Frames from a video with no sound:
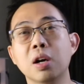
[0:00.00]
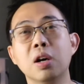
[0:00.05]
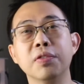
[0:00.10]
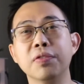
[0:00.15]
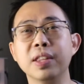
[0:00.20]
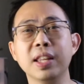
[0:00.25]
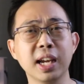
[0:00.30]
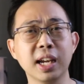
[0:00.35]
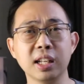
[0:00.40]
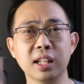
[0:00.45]
of
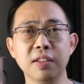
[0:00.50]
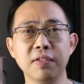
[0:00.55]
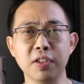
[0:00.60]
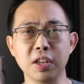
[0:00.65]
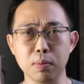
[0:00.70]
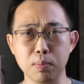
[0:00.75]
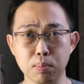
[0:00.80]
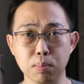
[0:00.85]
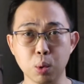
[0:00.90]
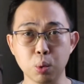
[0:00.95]
negative
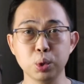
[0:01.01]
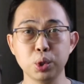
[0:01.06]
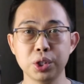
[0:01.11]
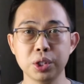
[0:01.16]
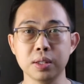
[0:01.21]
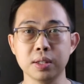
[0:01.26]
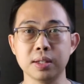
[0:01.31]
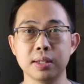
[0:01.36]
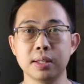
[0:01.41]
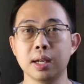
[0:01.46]

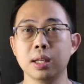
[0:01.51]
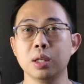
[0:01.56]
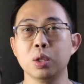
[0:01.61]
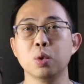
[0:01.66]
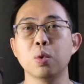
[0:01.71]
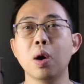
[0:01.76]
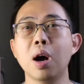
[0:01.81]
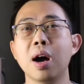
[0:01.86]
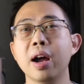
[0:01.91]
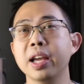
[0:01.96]
emotions that you
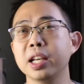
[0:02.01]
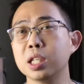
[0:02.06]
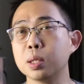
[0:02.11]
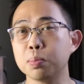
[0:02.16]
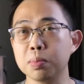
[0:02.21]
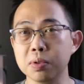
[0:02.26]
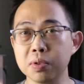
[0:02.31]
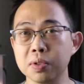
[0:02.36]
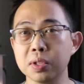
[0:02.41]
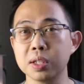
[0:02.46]
are
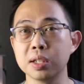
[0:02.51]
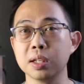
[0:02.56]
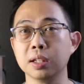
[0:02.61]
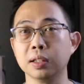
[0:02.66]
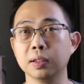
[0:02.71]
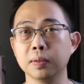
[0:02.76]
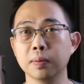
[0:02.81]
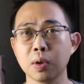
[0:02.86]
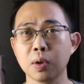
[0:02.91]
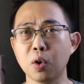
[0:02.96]
experiencing
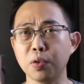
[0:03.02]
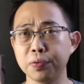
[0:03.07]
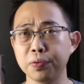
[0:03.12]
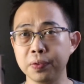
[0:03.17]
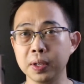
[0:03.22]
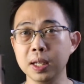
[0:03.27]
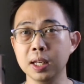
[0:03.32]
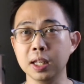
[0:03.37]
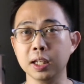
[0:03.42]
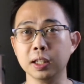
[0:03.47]
or
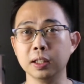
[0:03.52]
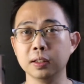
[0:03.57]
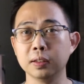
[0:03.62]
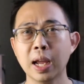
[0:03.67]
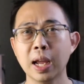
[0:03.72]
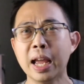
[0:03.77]
feeling?